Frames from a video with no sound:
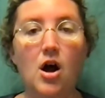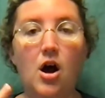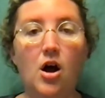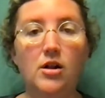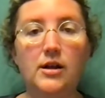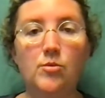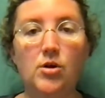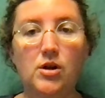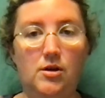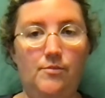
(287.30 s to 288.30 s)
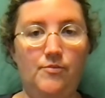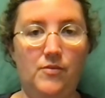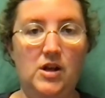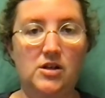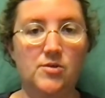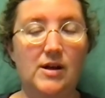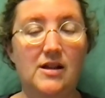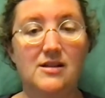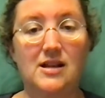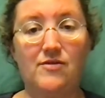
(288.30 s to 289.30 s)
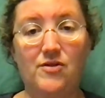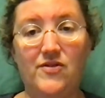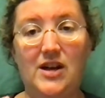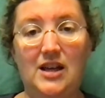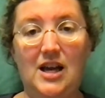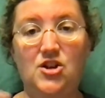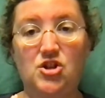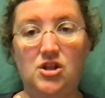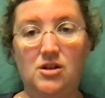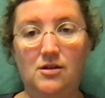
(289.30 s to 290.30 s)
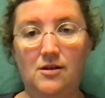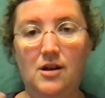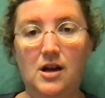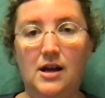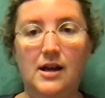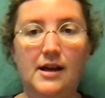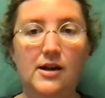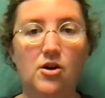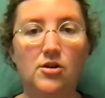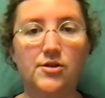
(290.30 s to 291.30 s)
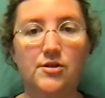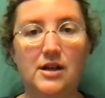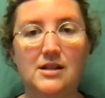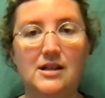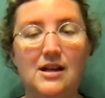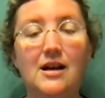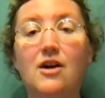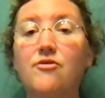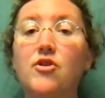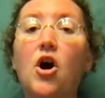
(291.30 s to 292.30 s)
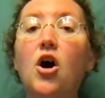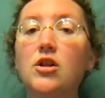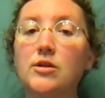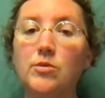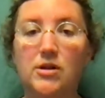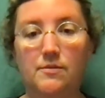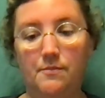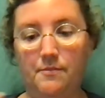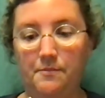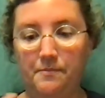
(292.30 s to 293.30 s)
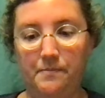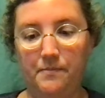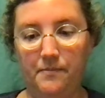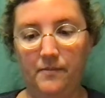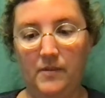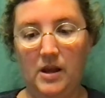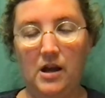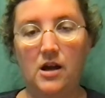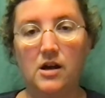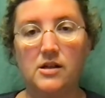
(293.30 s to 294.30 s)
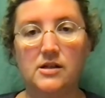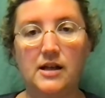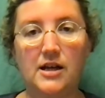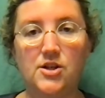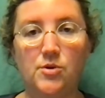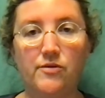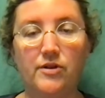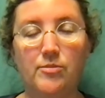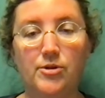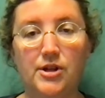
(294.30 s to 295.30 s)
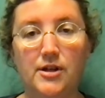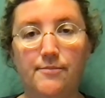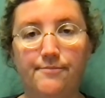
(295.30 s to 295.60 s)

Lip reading: Hollywood. So we have the sign for vacation. It alternates in and out for Hollywood. Statue of Liberty.